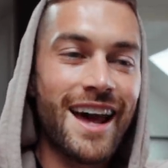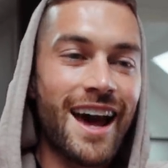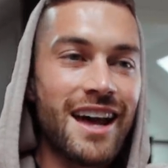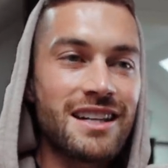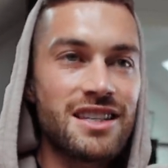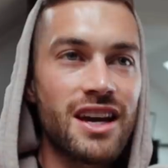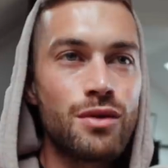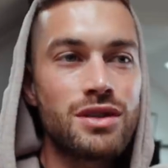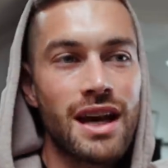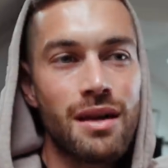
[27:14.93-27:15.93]
And he
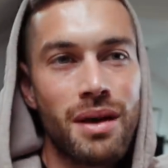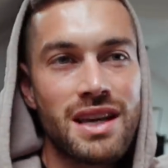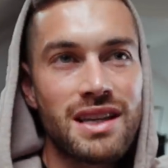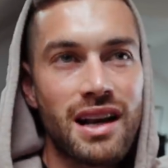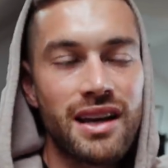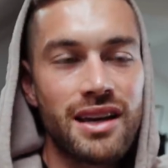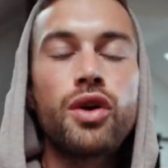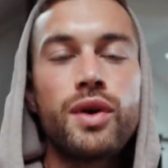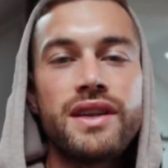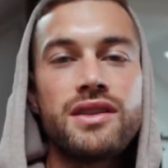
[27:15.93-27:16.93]
was saying basically
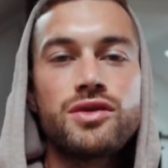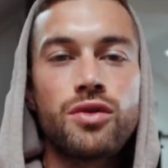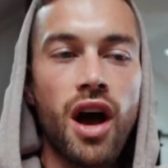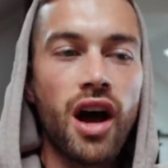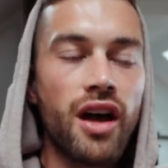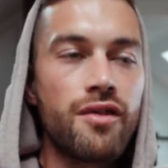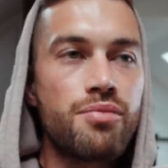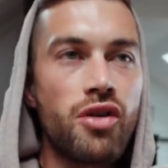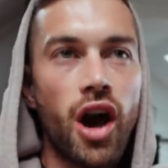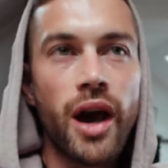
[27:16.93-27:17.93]
queens are kind of
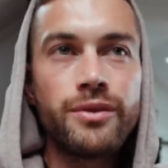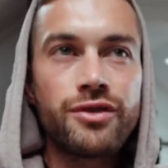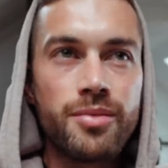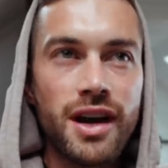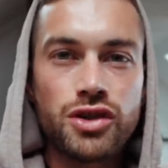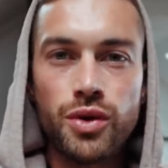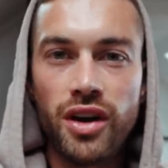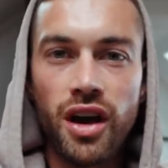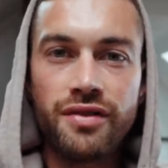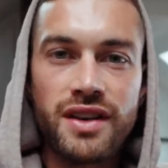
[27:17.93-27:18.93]
primed for about
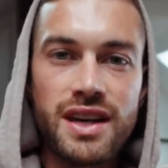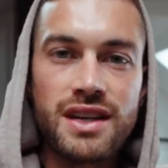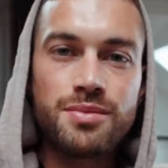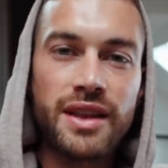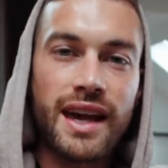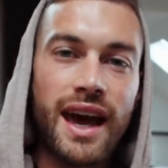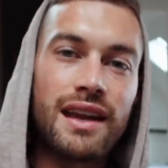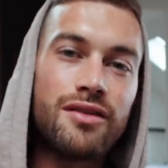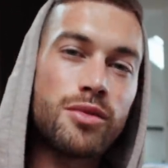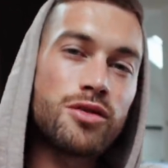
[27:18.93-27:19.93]
2.5 years, but they can
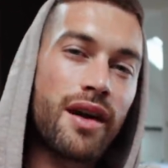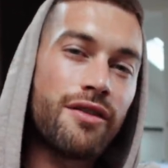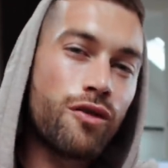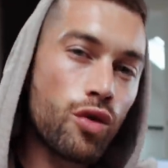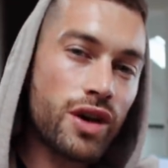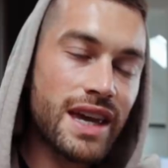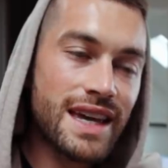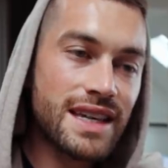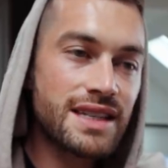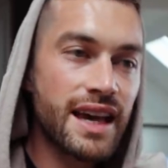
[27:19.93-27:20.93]
live up to about 4
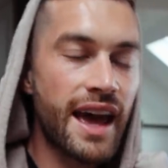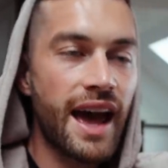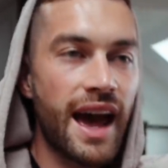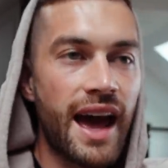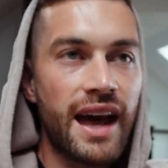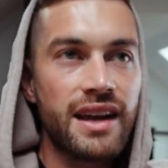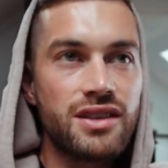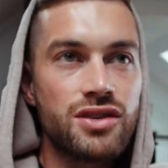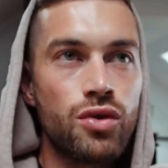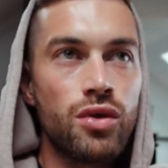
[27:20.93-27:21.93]
years,
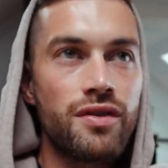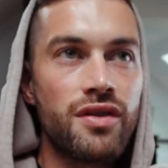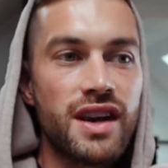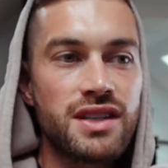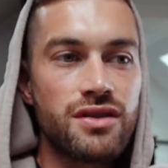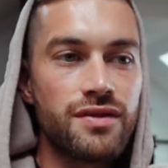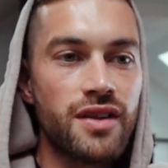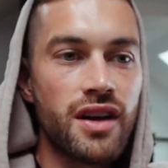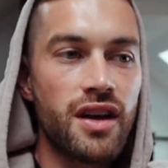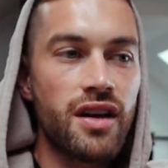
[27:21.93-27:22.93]
and all of the rest of
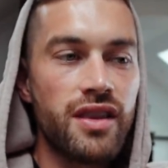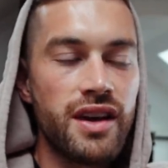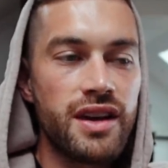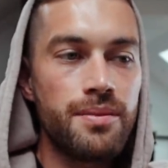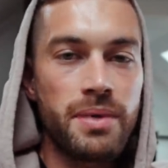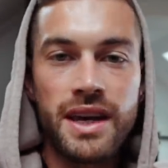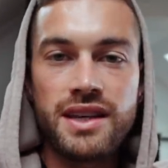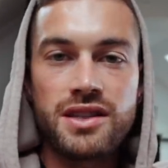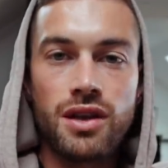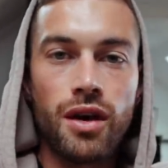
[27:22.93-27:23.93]
the
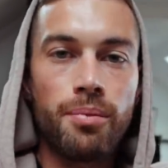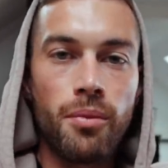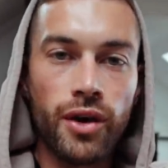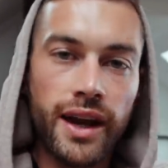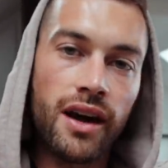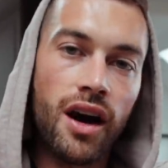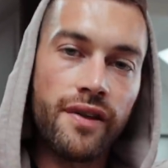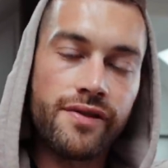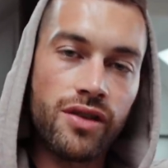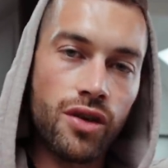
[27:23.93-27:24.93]
bees that are looking
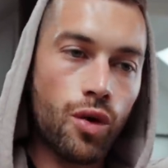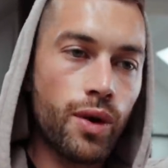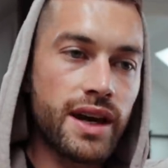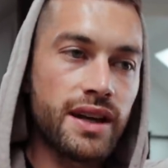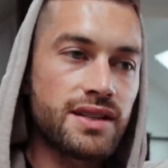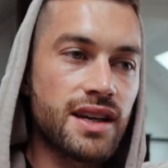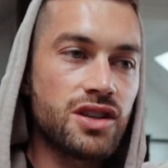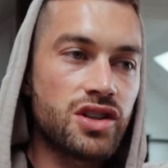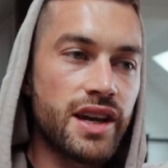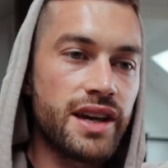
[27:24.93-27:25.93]
after the queen
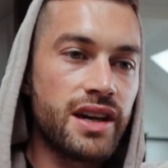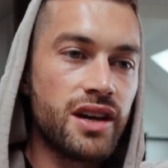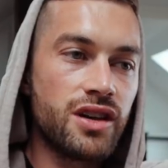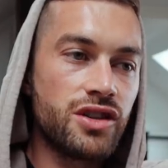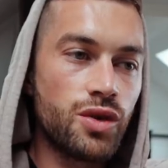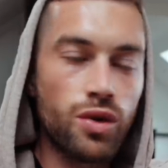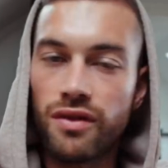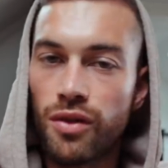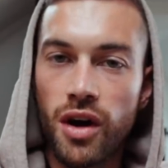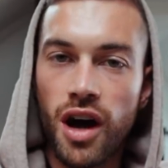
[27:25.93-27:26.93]
essentially do all
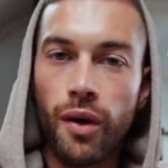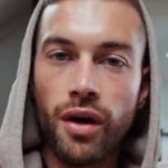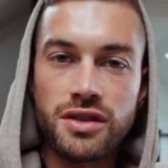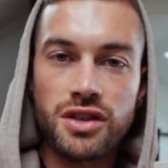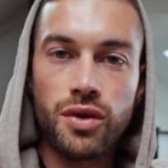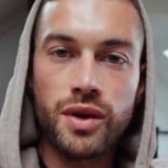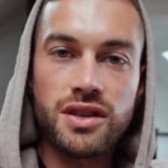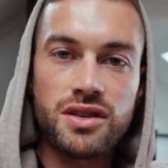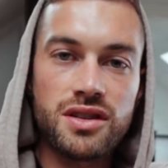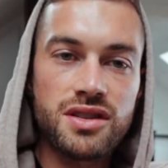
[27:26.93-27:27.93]
of the work whilst the
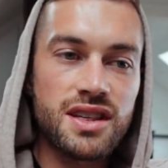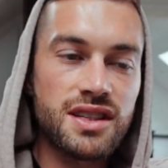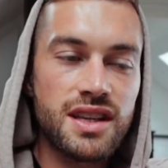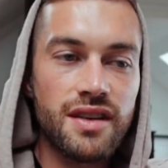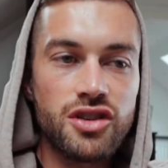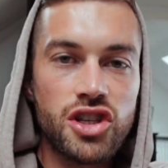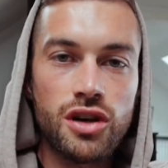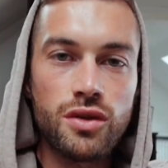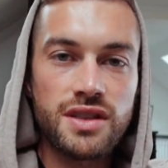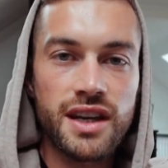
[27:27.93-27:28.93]
queen just sits there and
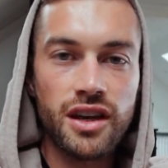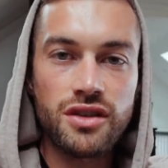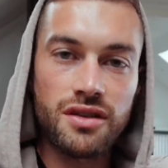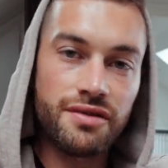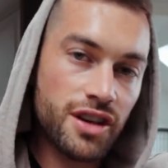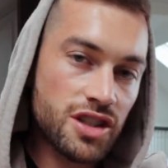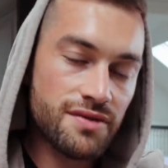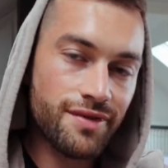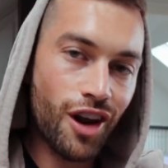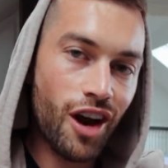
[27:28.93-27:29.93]
chills. And then it goes on a
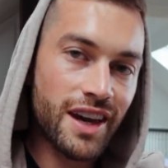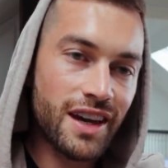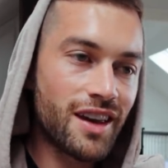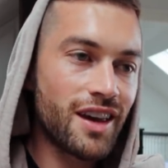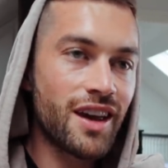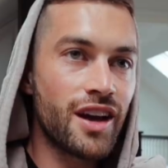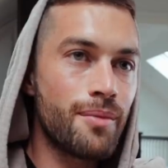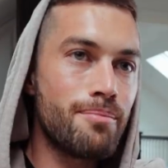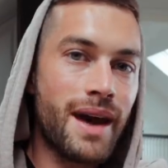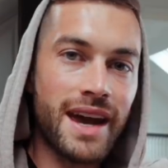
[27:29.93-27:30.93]
virgin flight,
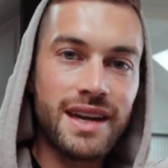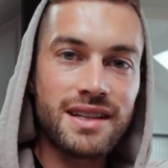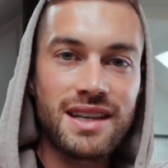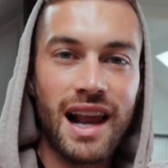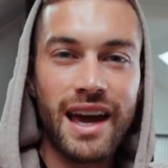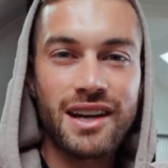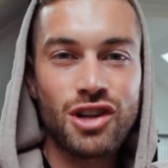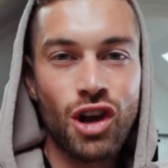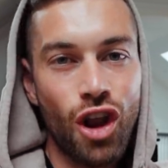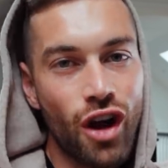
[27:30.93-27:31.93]
mates,
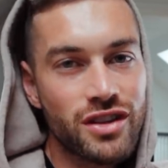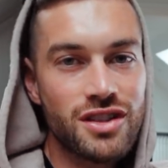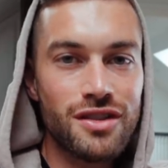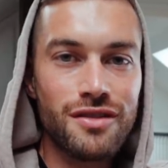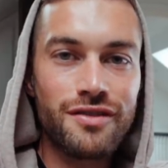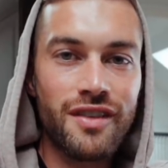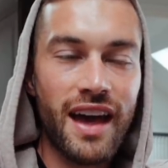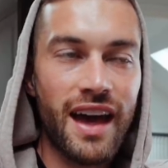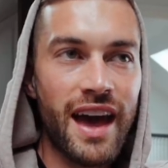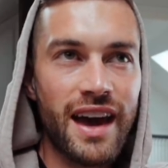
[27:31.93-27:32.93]
collects lots of
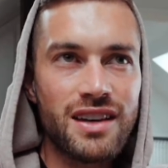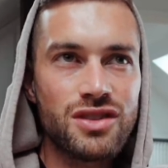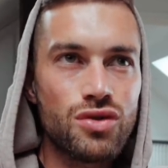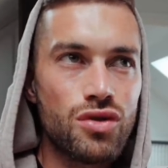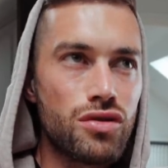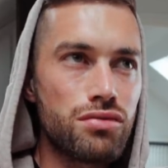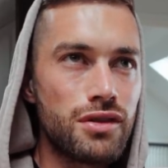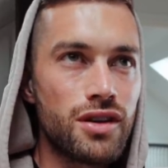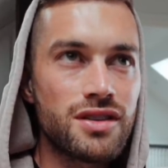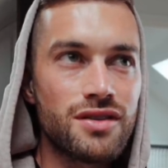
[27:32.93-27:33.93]
eggs or
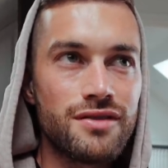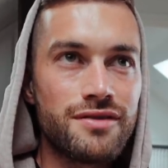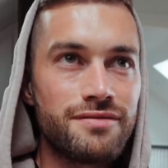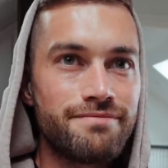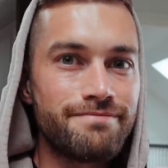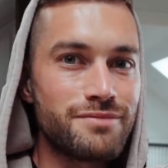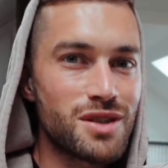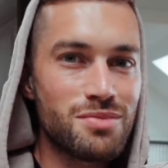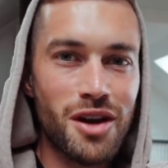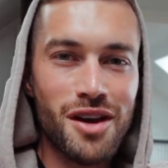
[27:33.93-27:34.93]
lots of
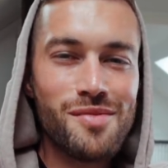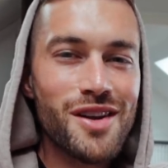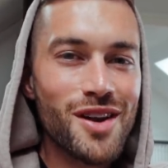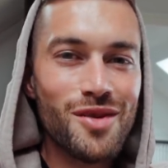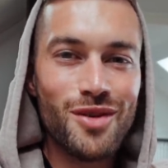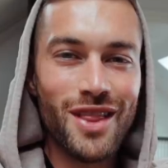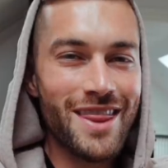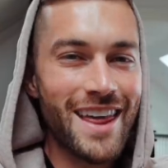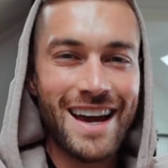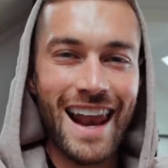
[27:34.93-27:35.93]
sperm, I don't know
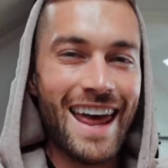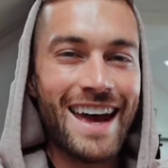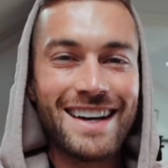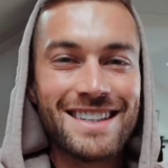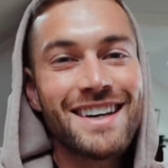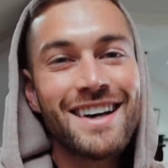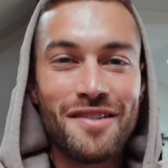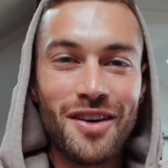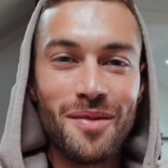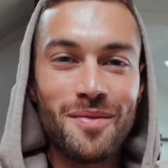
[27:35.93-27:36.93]
what they collect
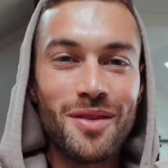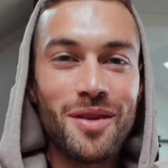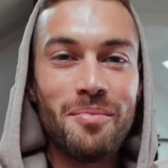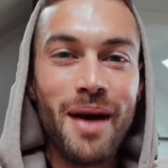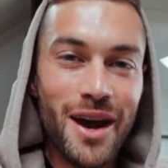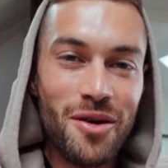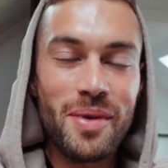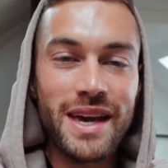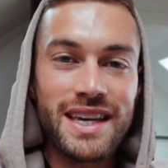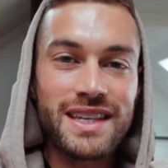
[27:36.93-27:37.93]
from the male
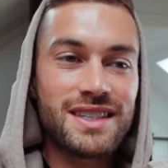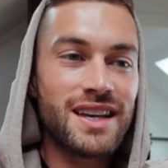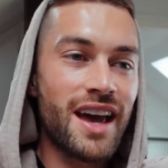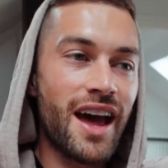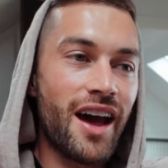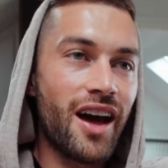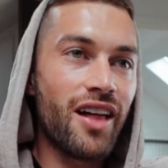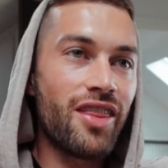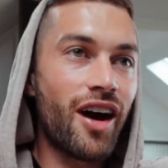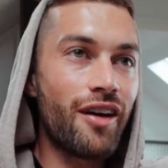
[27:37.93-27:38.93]
bees
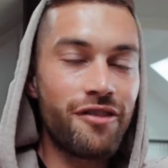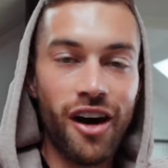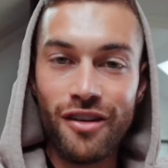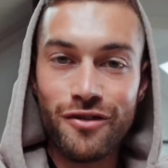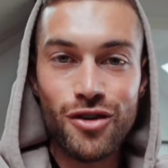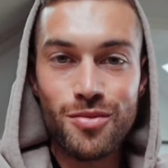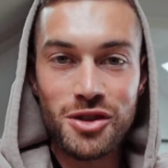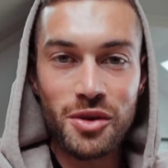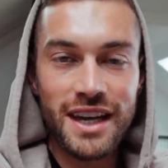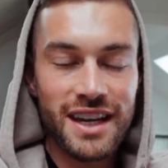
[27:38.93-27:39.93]
that are far and few
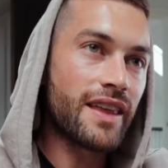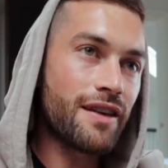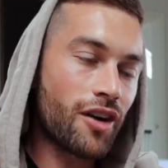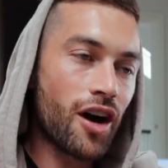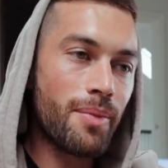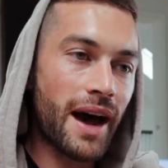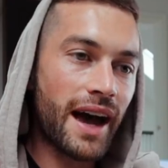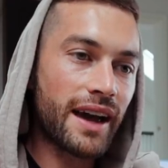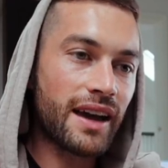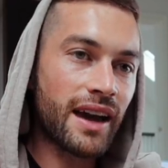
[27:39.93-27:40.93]
between. They fly
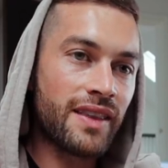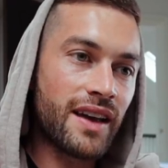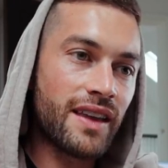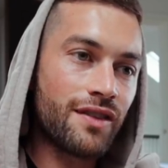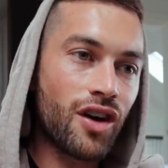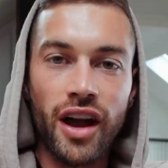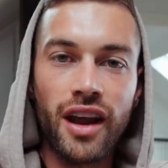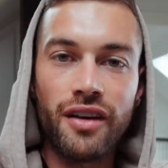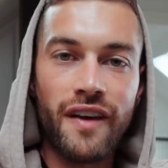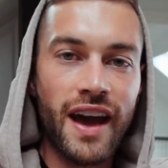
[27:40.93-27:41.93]
back, and then they've got
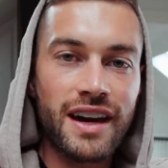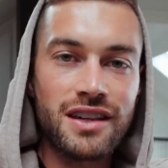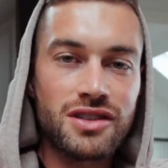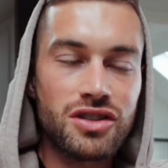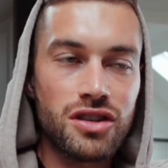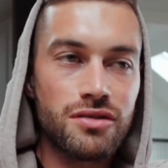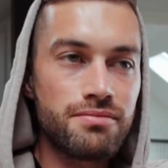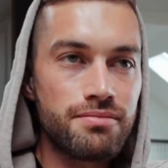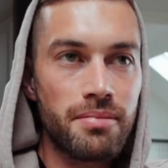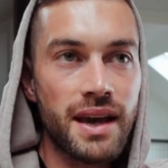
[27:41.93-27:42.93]
enough eggs to
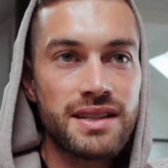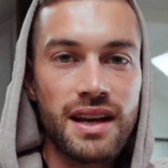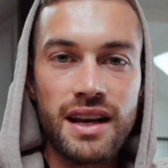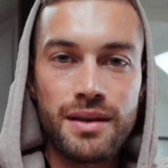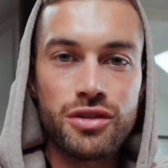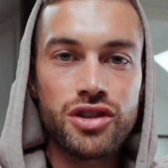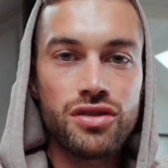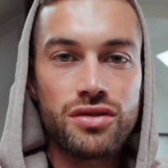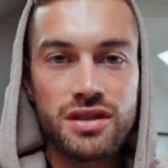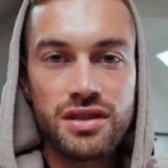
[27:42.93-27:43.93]
basically
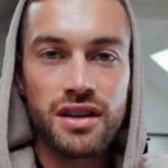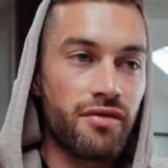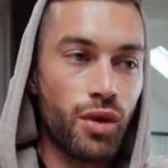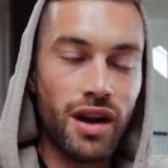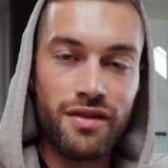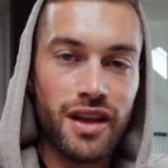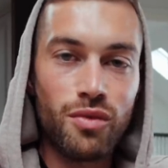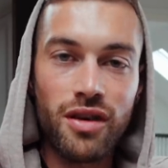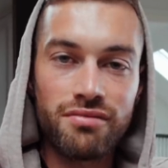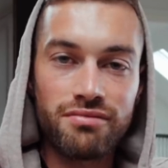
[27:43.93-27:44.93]
produce whenever they
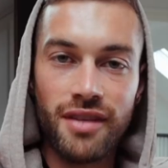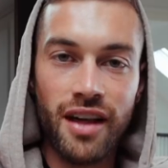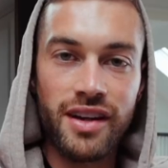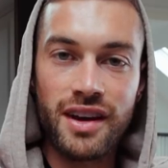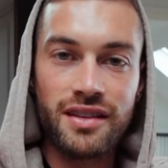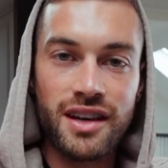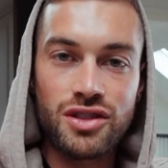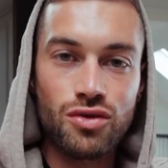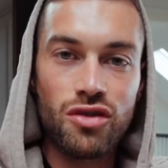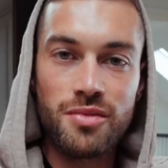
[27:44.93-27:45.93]
want. I think they
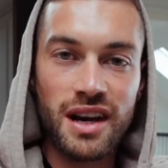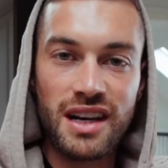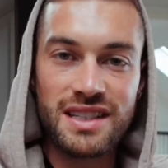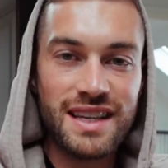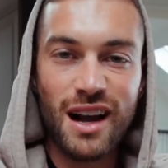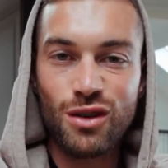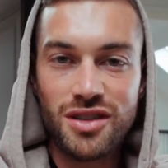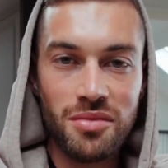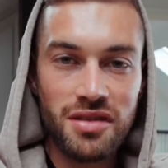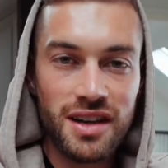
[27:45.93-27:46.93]
store them in like a sack or
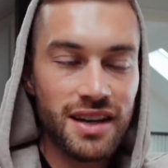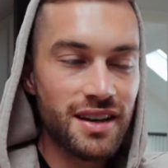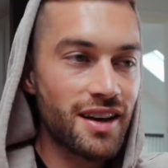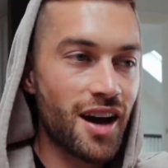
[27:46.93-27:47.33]
something.